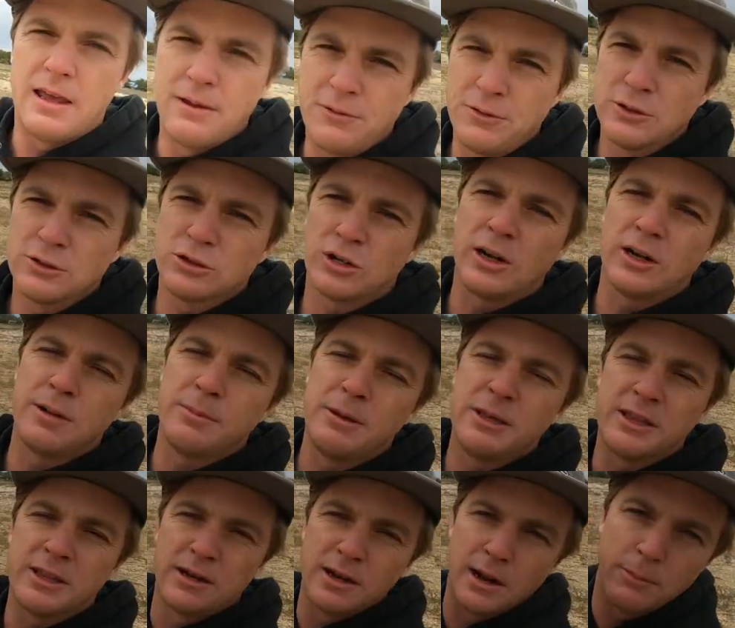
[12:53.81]
If you're trying to
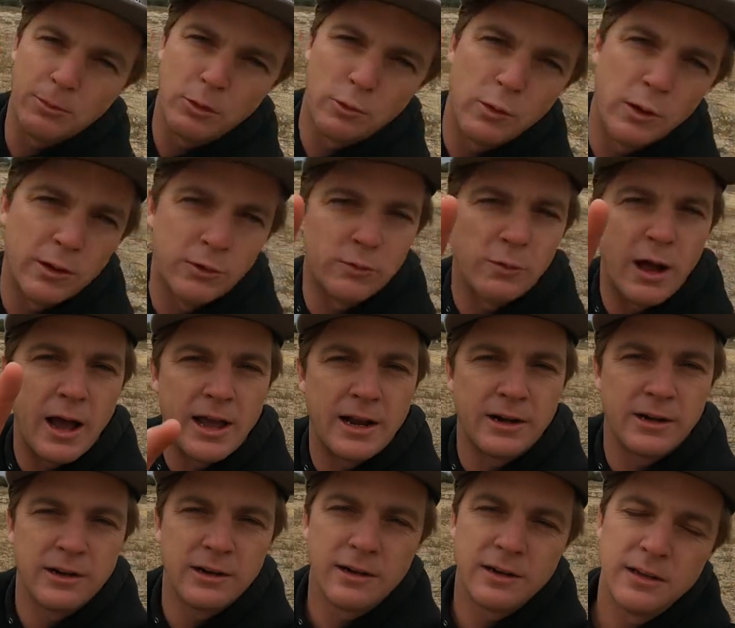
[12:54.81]
be the number one
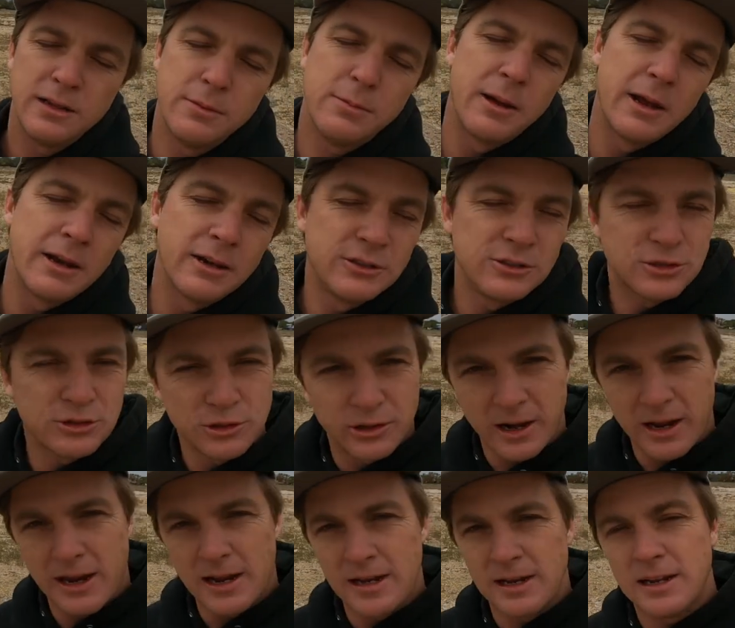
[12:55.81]
rider, you better
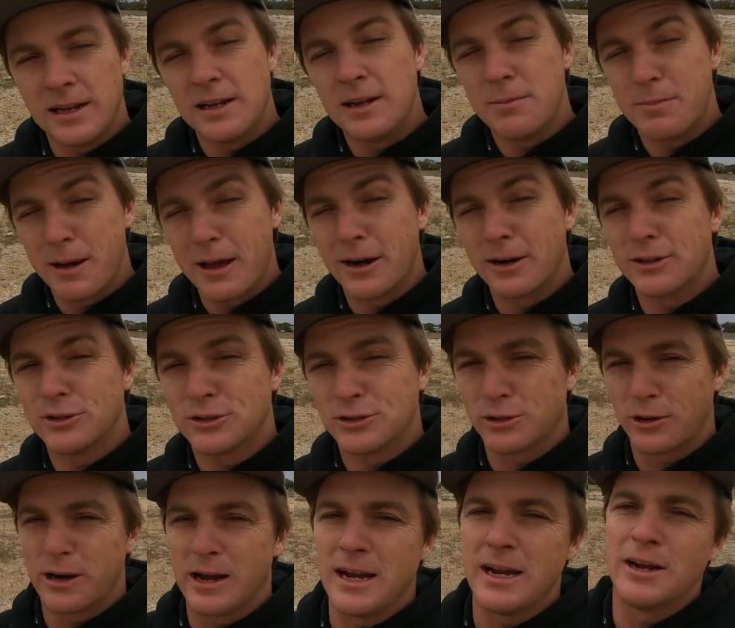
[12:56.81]
train, and you better
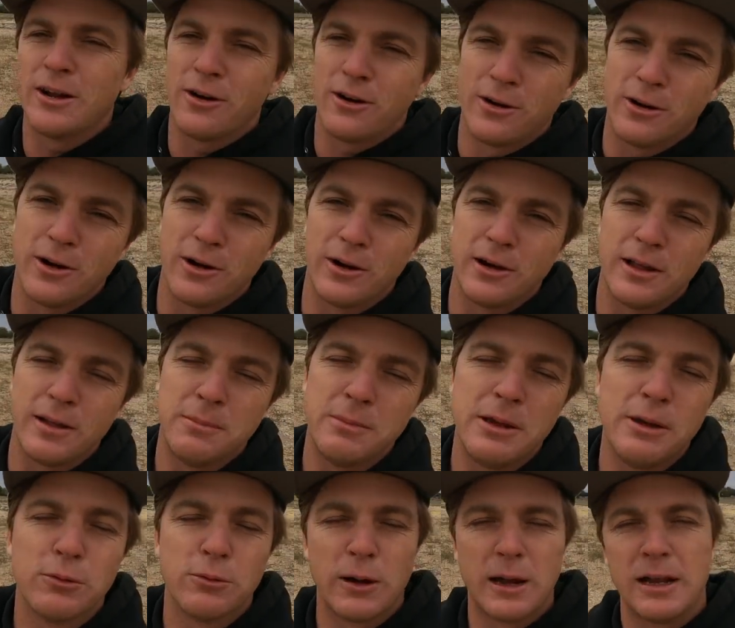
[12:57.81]
train hard and
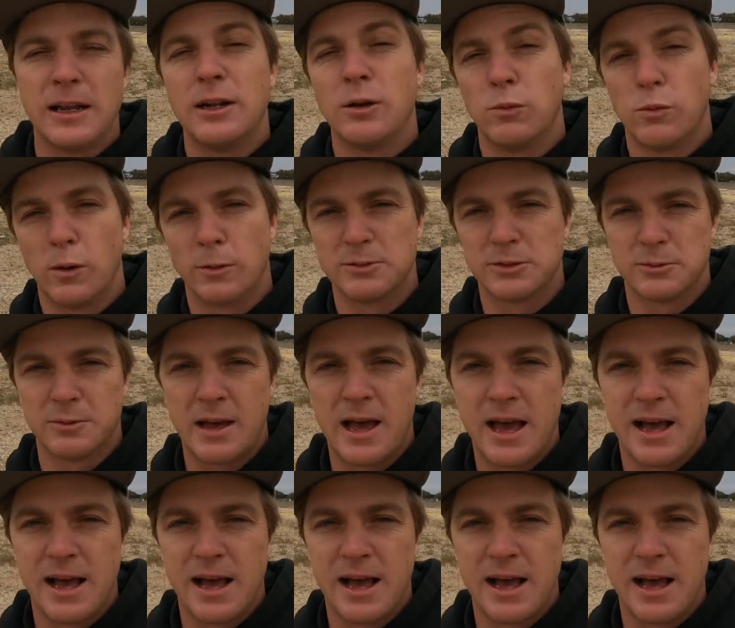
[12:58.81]
be ready to whoop some